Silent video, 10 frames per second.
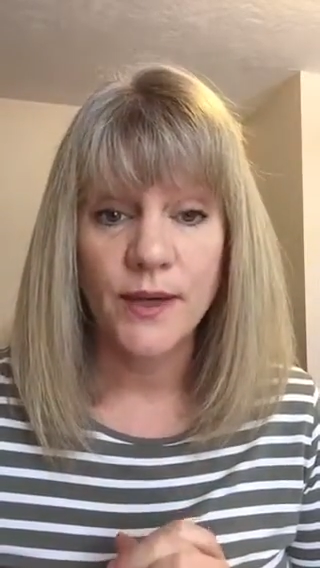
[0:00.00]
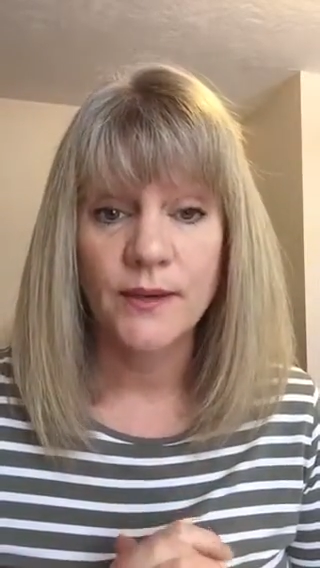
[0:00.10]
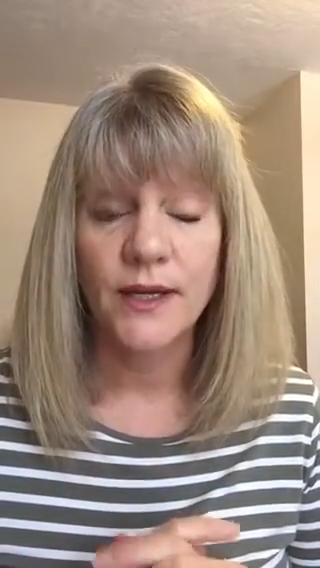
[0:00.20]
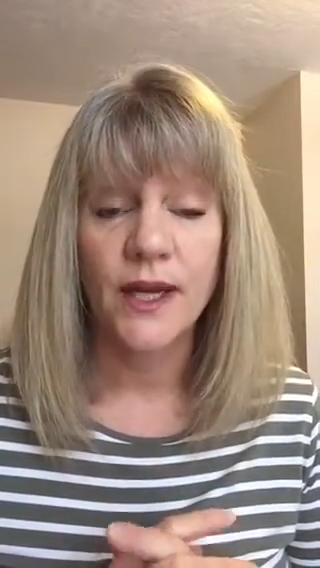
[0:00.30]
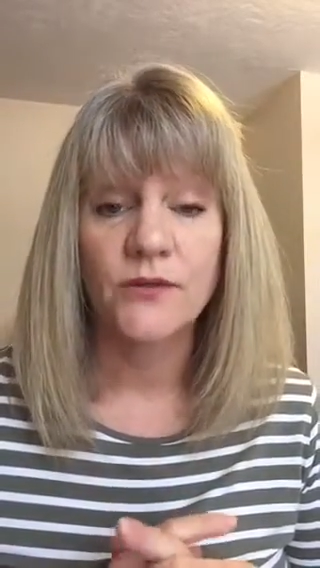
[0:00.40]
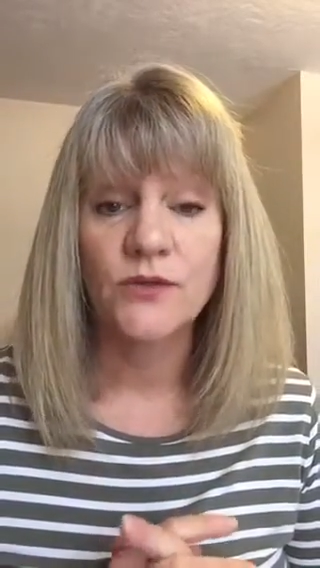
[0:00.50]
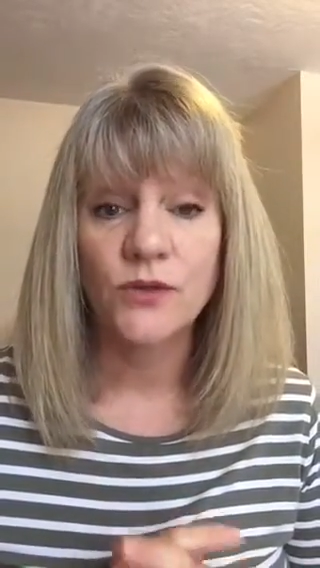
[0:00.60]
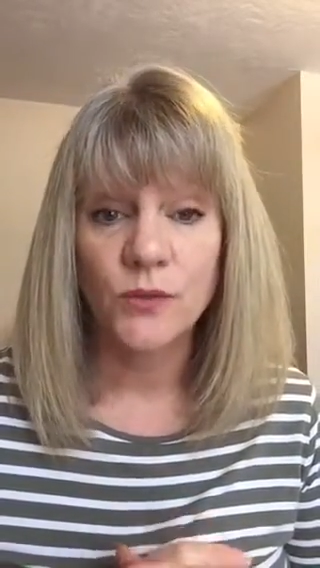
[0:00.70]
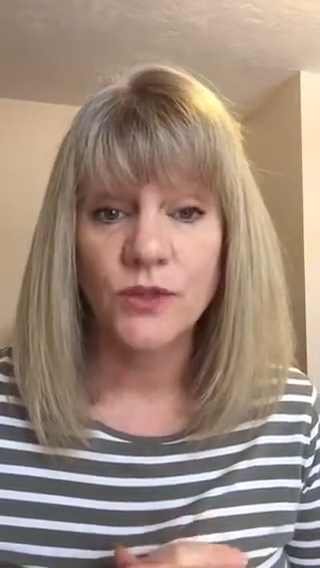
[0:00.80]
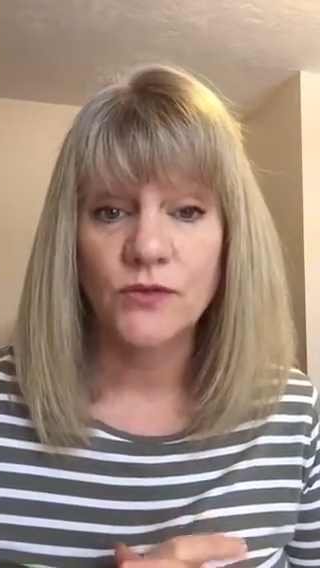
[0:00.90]
I'm going to have
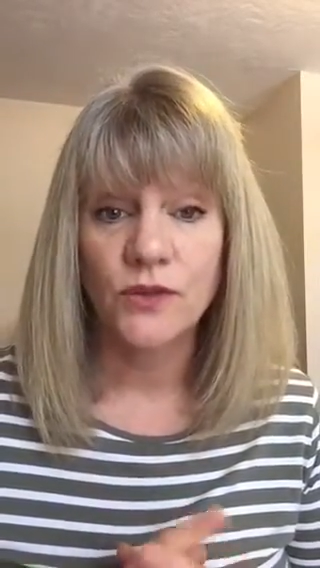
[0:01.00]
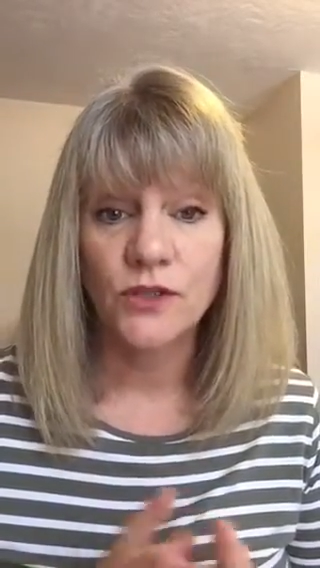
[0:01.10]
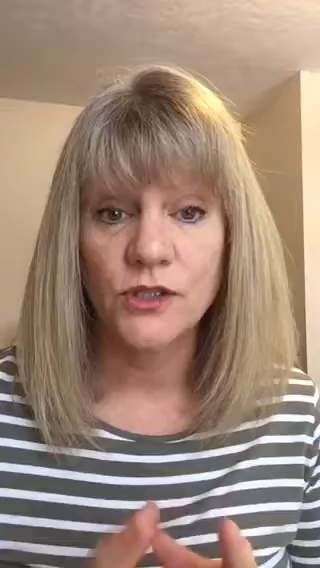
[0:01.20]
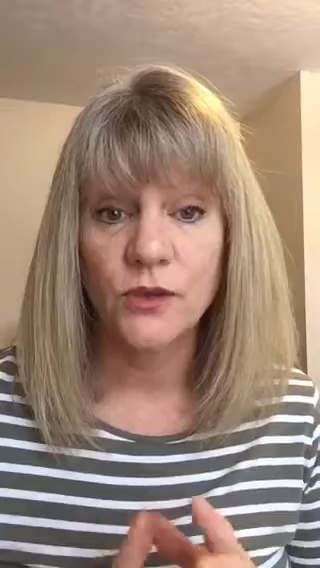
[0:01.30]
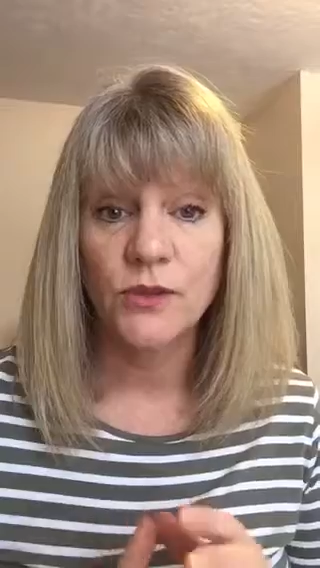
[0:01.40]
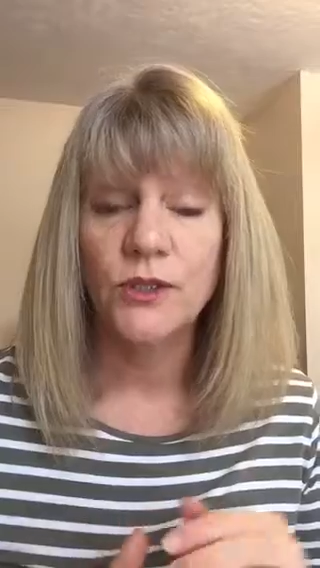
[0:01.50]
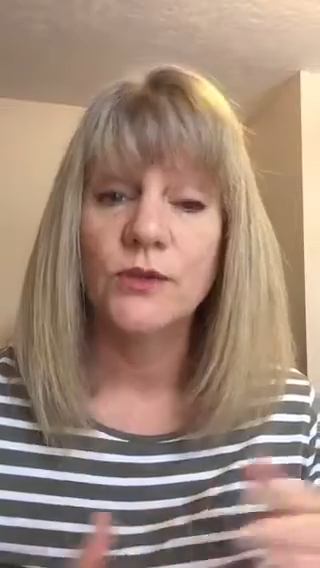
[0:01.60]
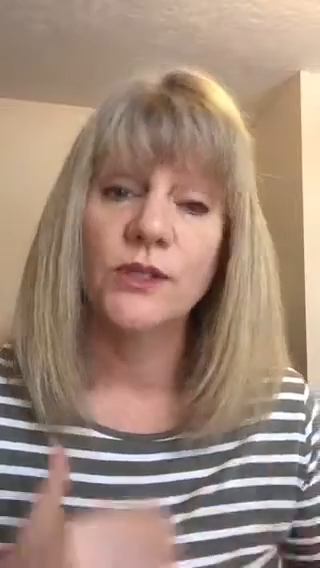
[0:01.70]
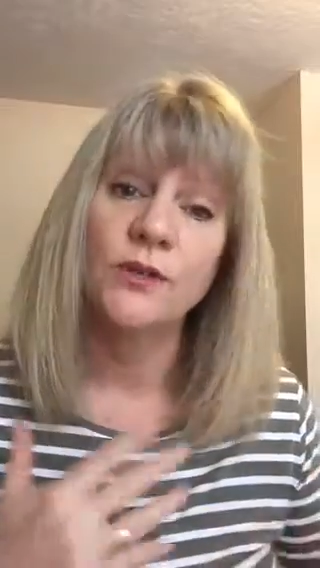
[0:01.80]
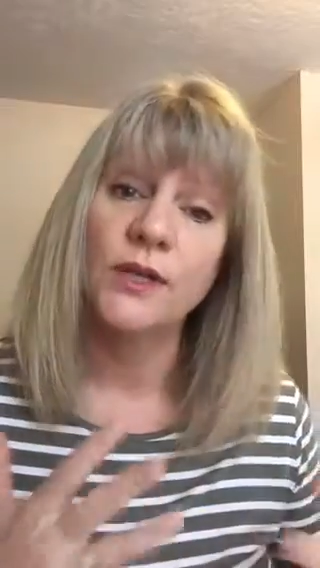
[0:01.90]
so much fun showing
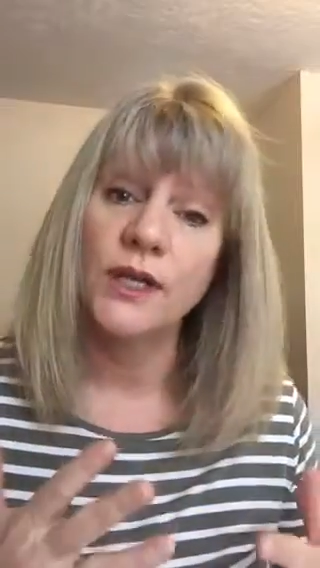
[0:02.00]
you and you can